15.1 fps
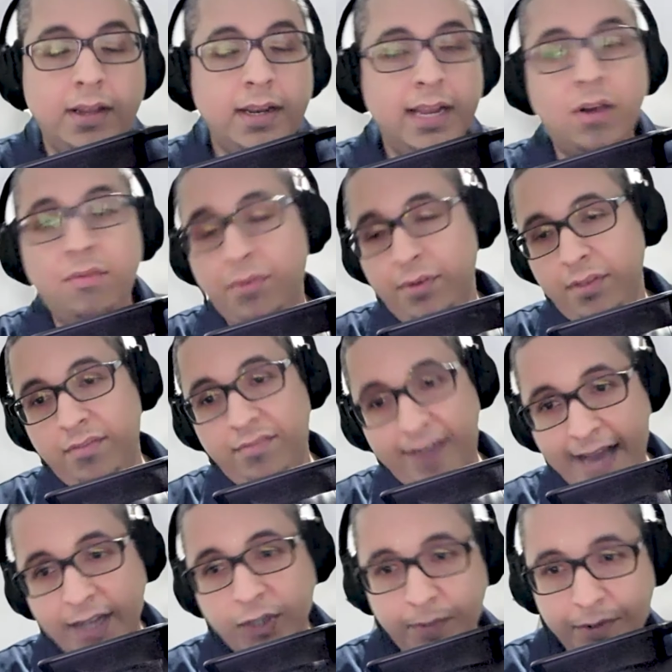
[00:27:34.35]
Now, mm-hmm. for the
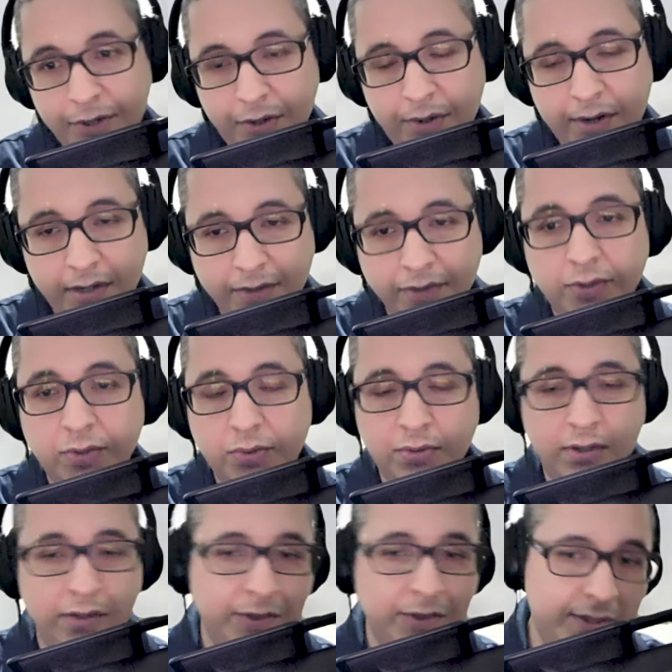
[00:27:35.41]
vast majority of
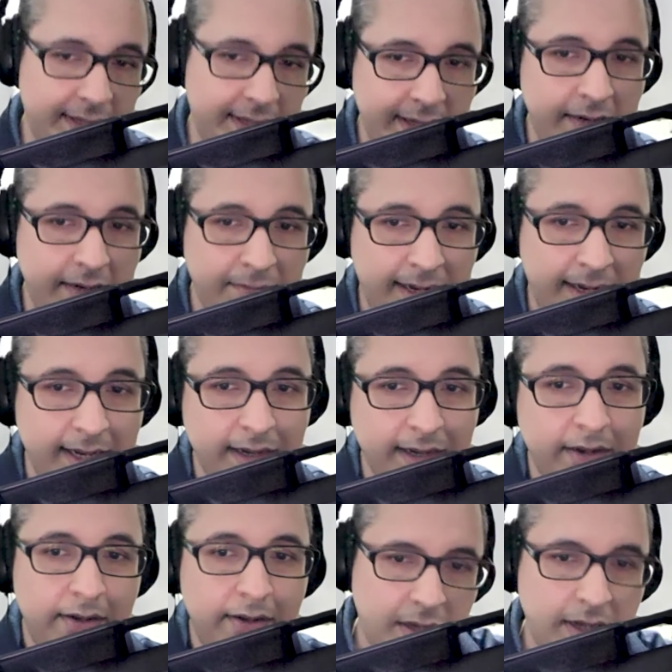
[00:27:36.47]
schools in
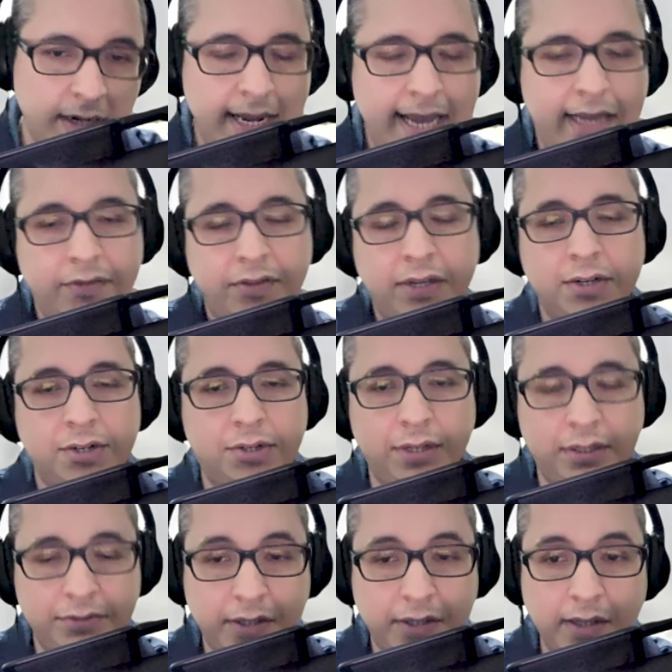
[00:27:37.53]
my native
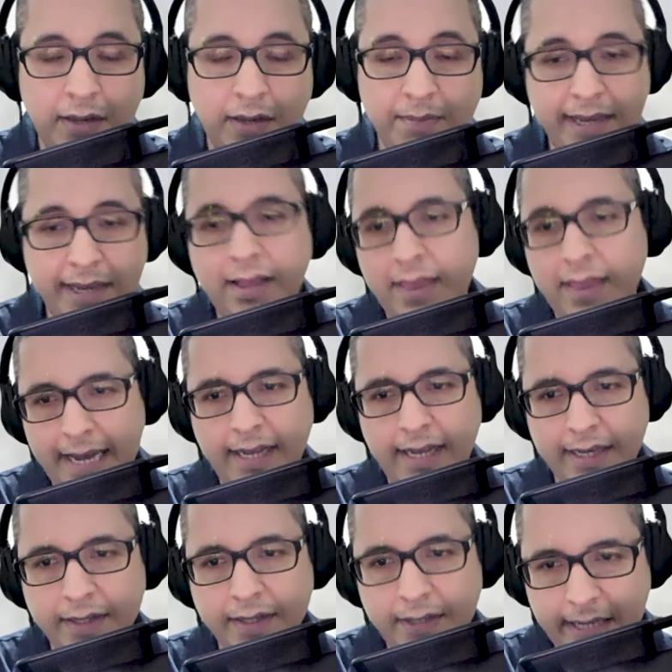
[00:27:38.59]
country of Colombia, that
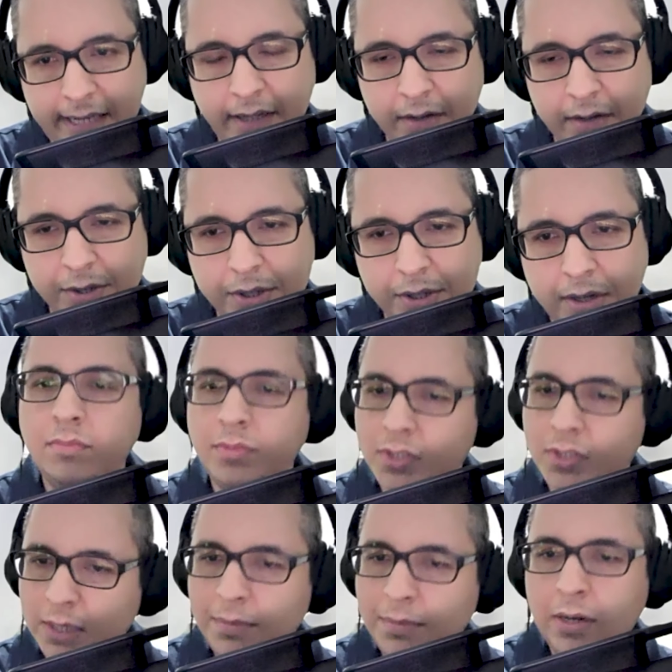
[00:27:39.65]
is English. Mm-hmm.
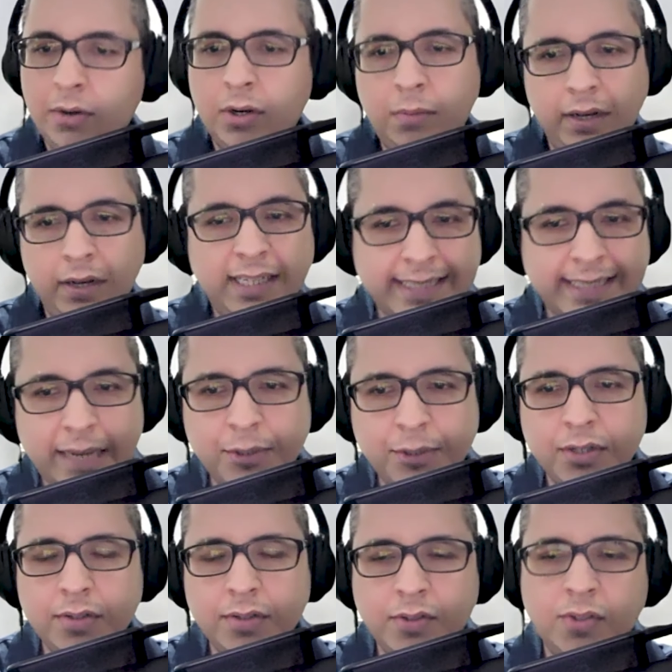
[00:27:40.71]
Some notable
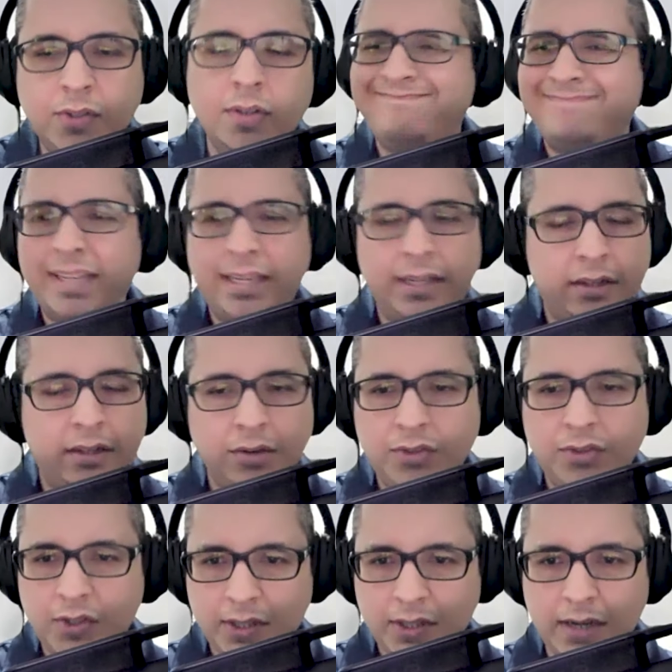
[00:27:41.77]
exceptions include
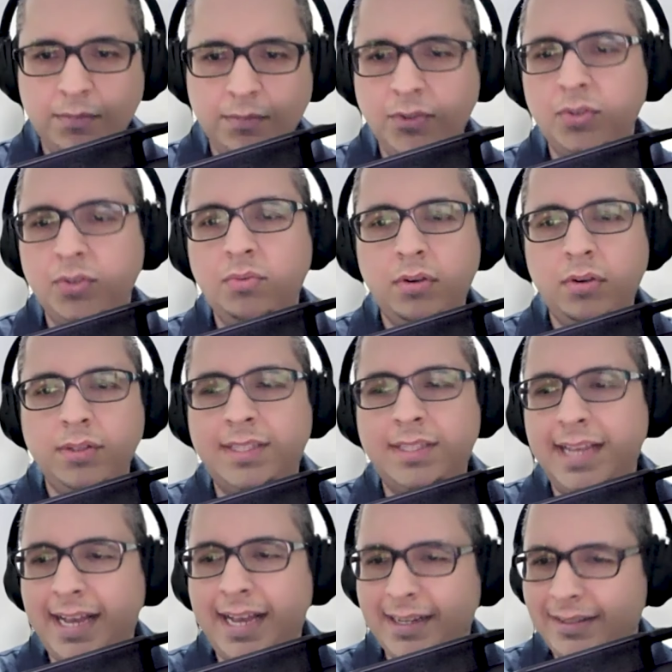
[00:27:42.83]
some schools
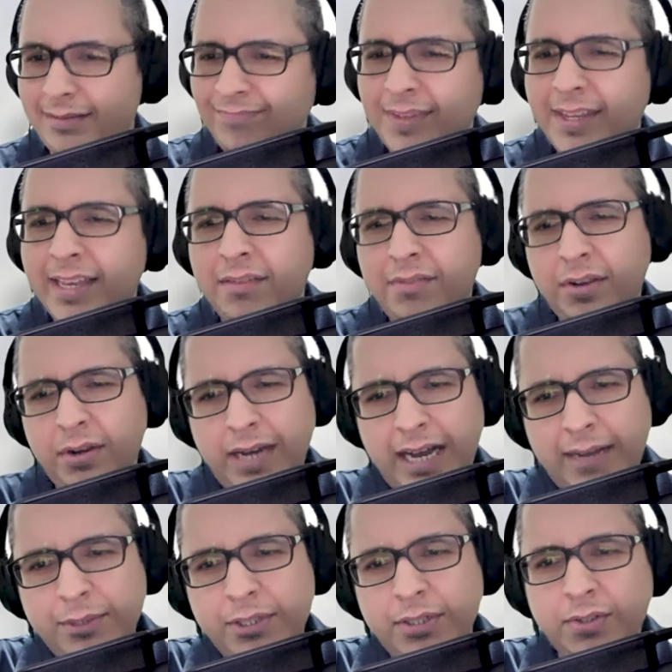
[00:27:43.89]
that give you an
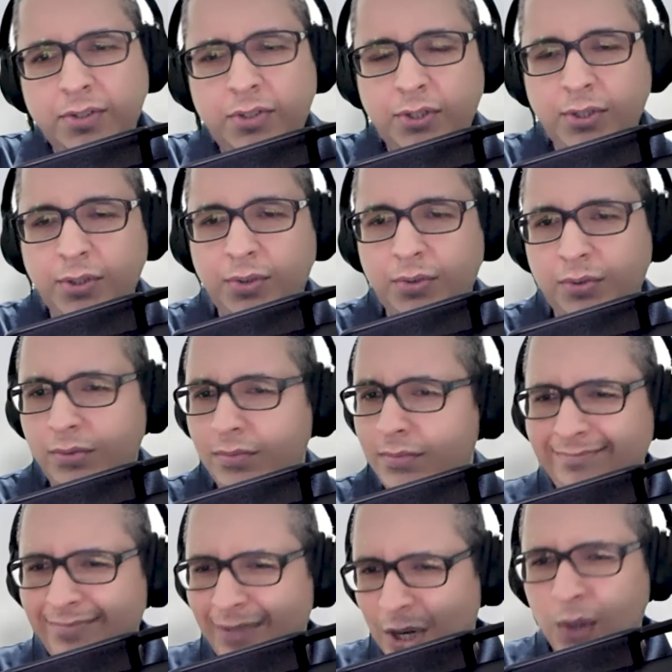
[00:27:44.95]
option to
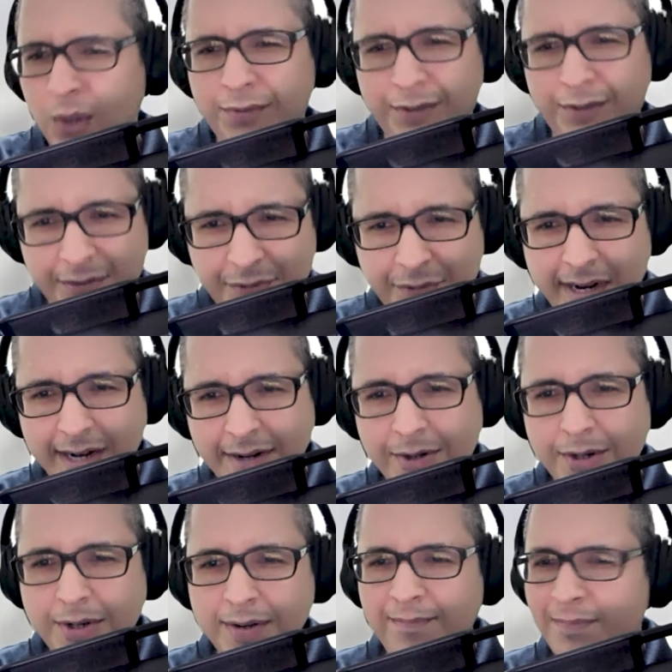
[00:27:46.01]
go for
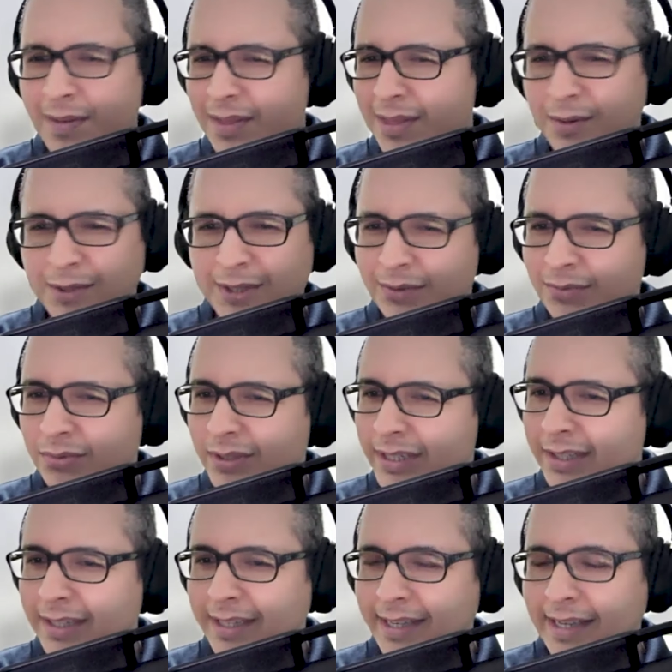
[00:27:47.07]
French, but those are
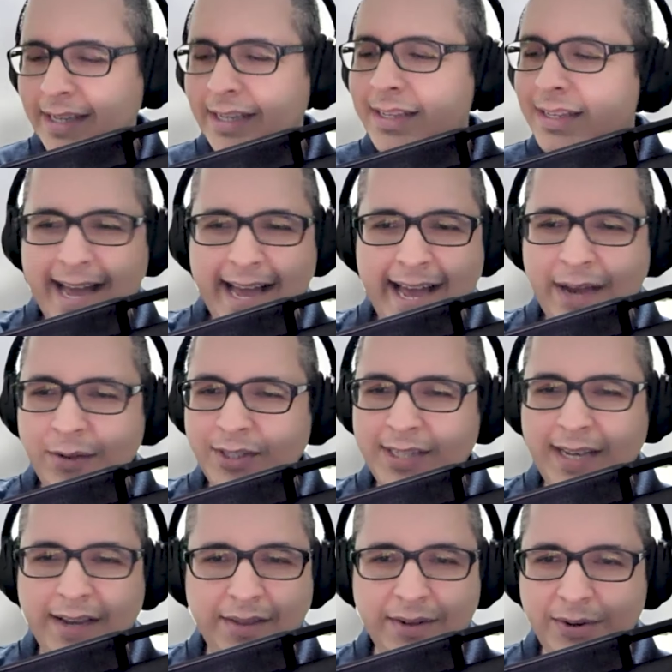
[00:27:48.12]
really
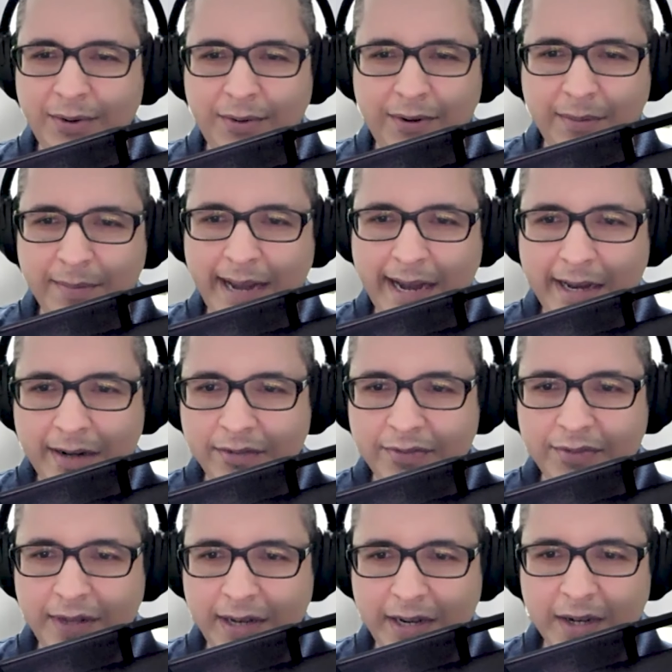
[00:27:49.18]
outside the norm kind
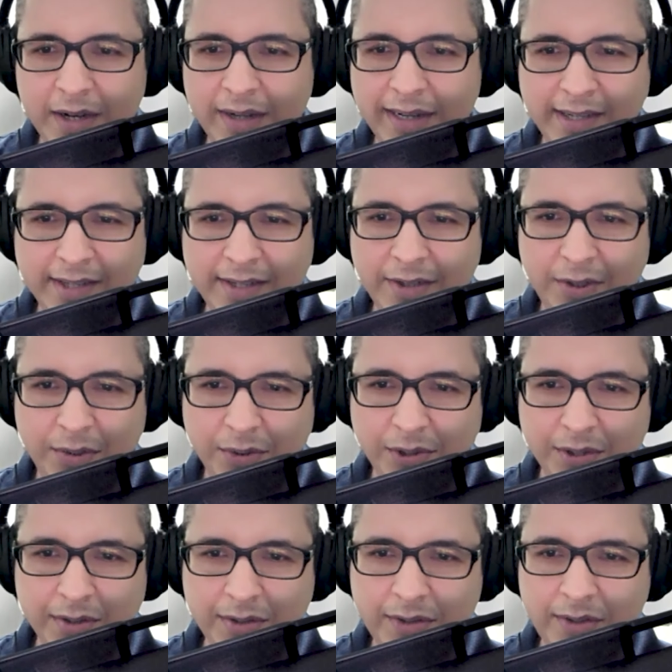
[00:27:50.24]
of uh,
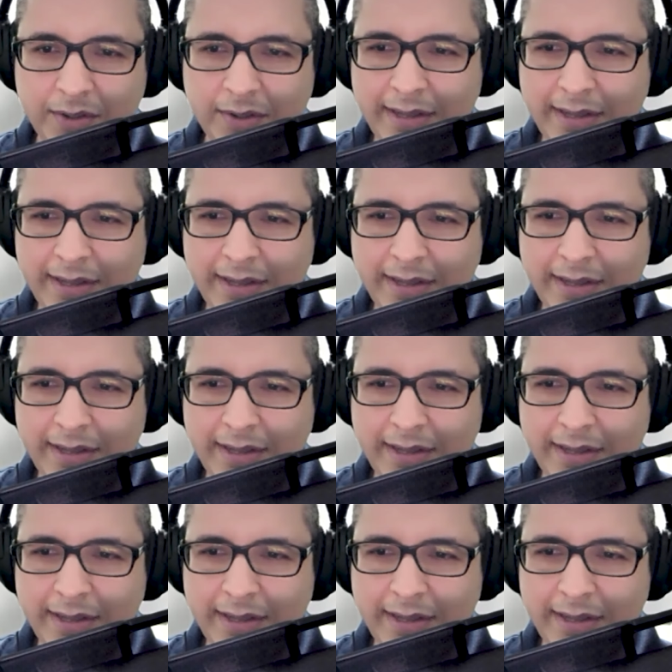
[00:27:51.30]
institutions.